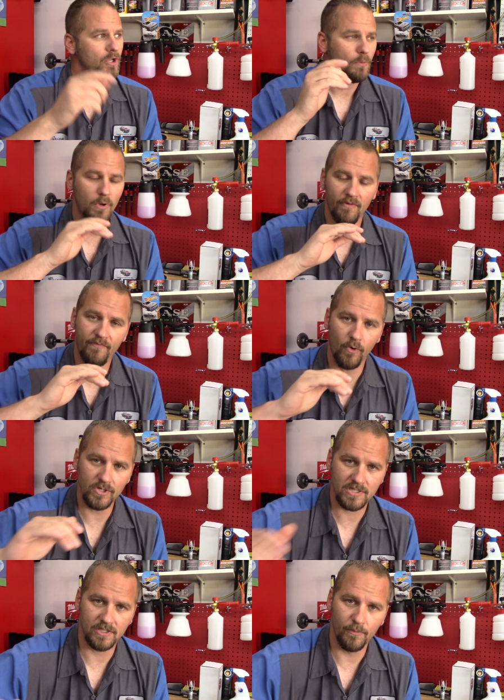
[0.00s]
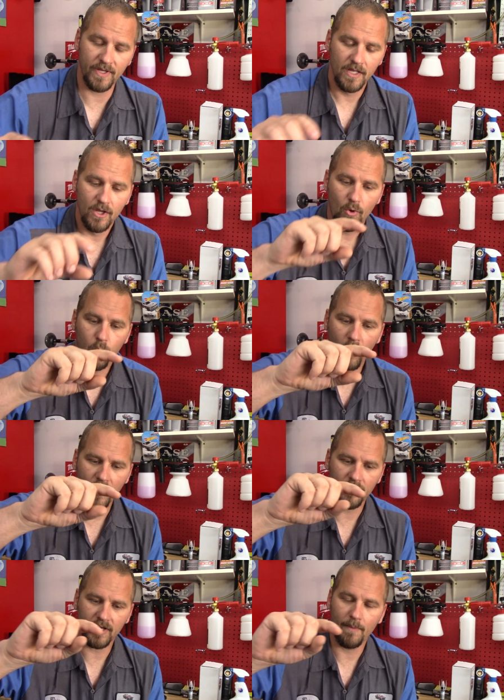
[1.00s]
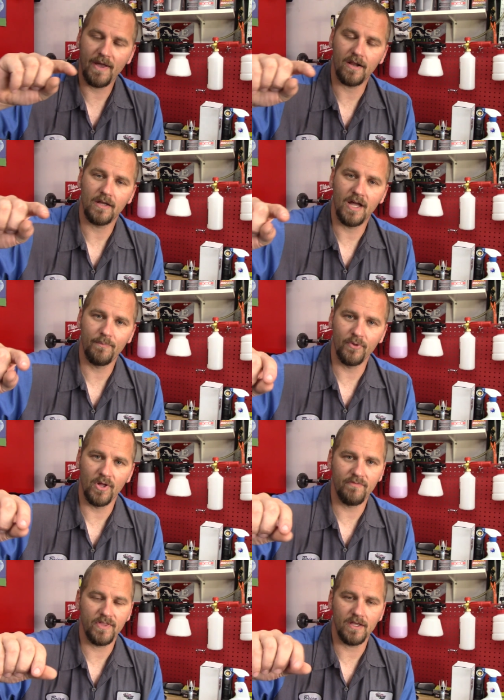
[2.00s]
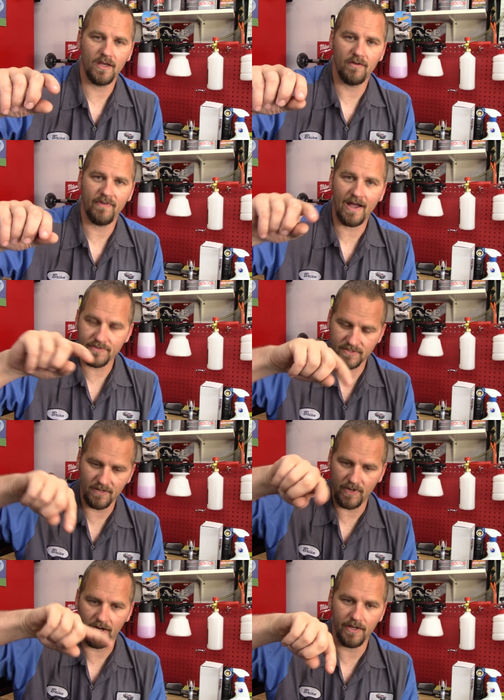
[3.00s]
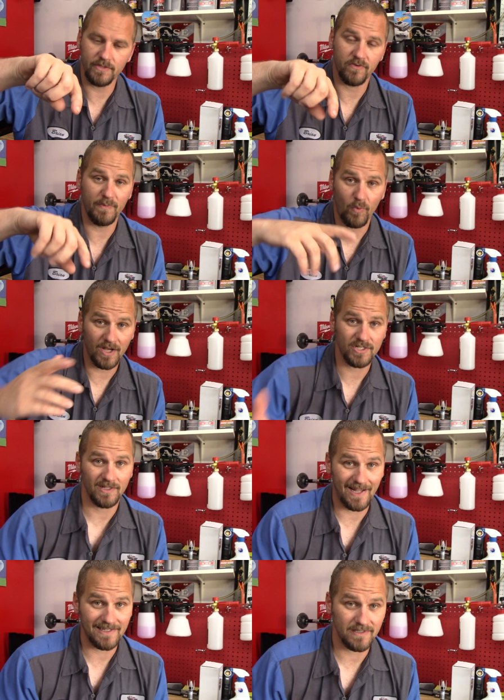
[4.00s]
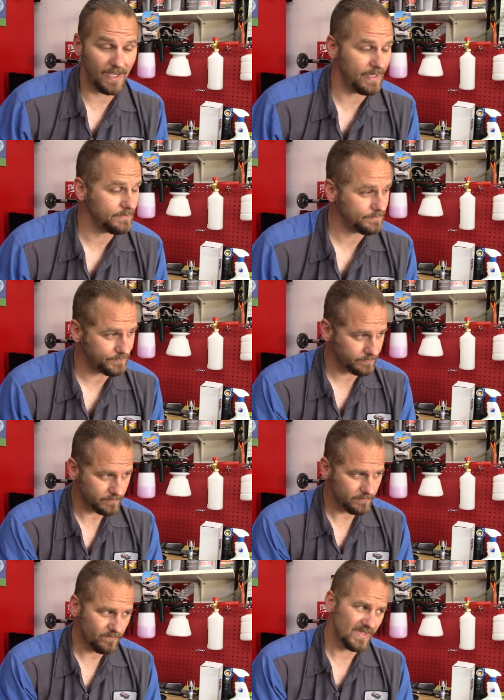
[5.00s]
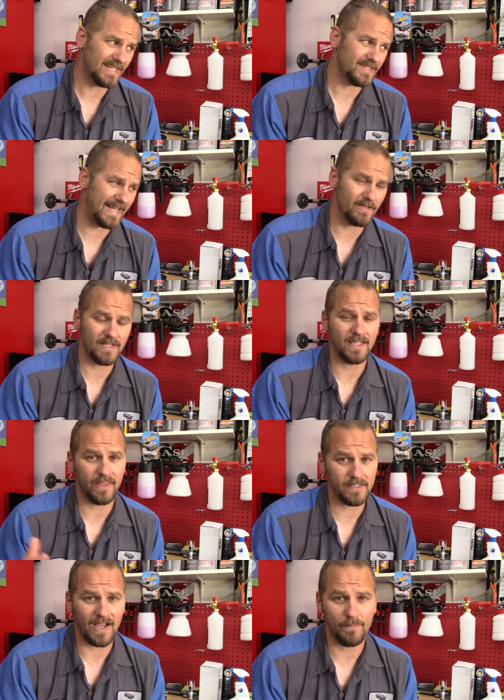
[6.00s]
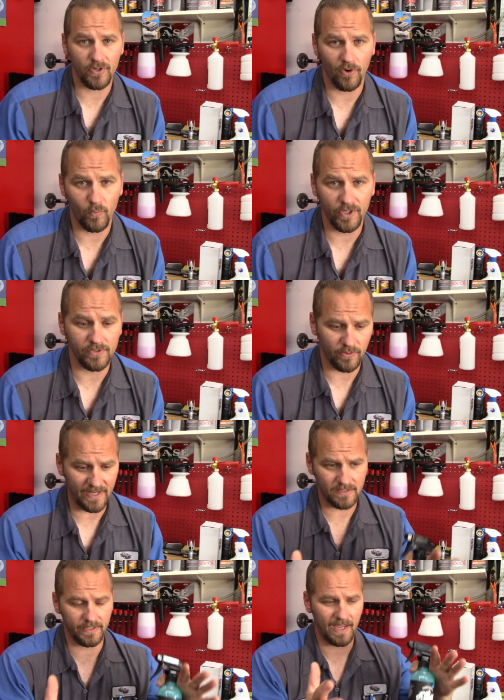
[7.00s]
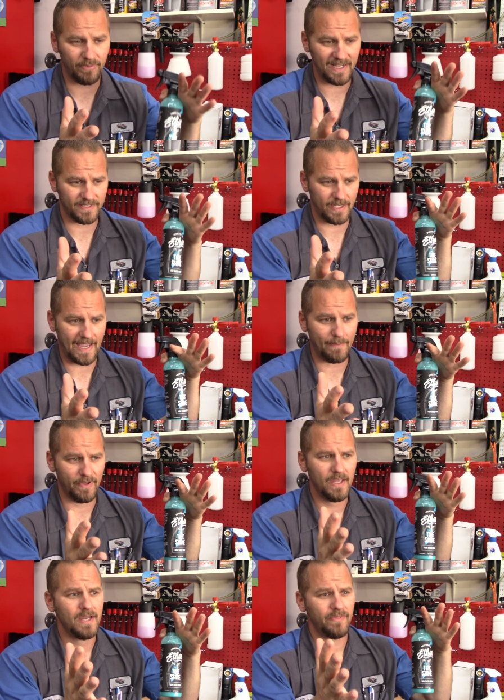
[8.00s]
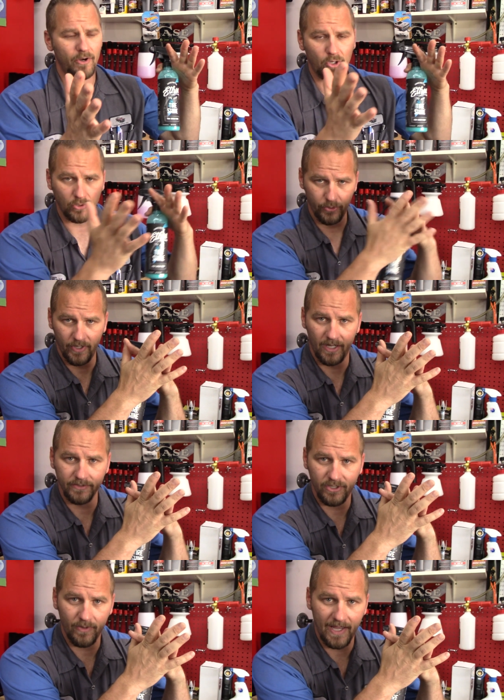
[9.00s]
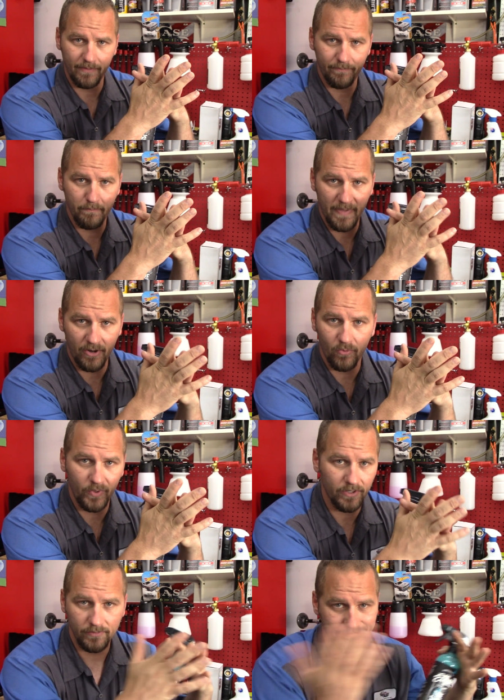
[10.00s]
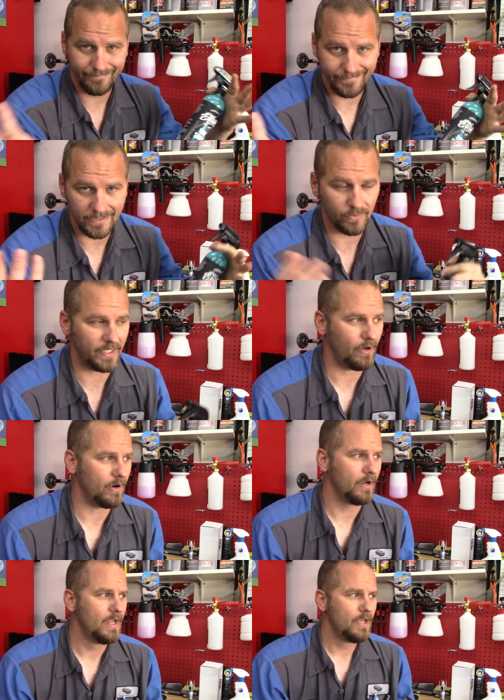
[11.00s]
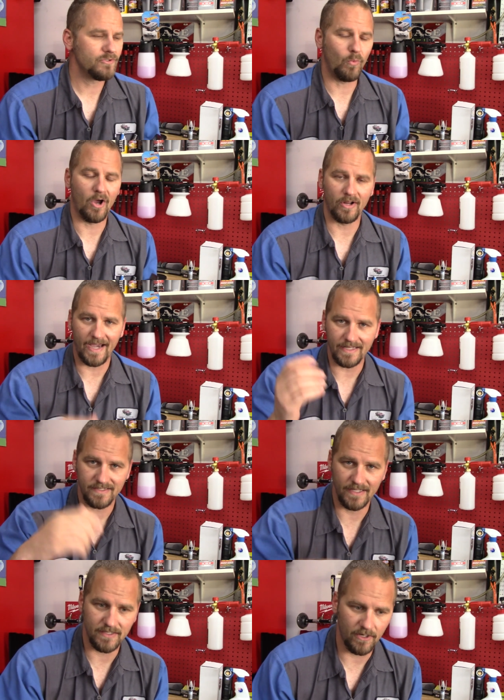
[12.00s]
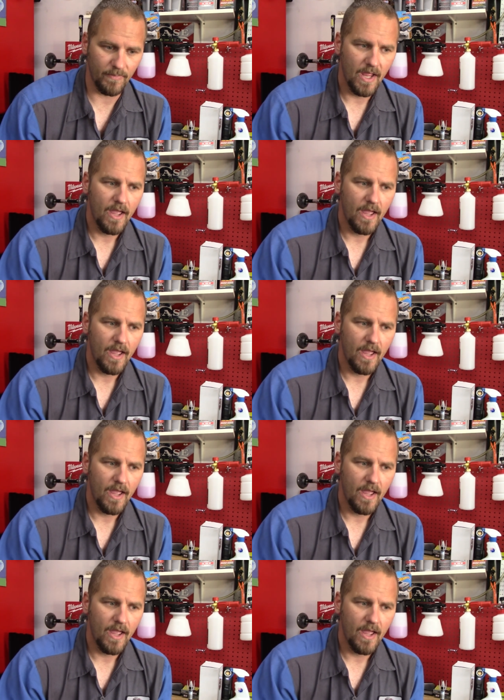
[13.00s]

Move it forward just a little bit. Water come out a couple of the uh, valve stem areas from me washing it last night. That's the downside to these type of chrome wheels. They're basically a plastic cap that are glued onto a metal wheel. That's what they are. So water kind of sits in them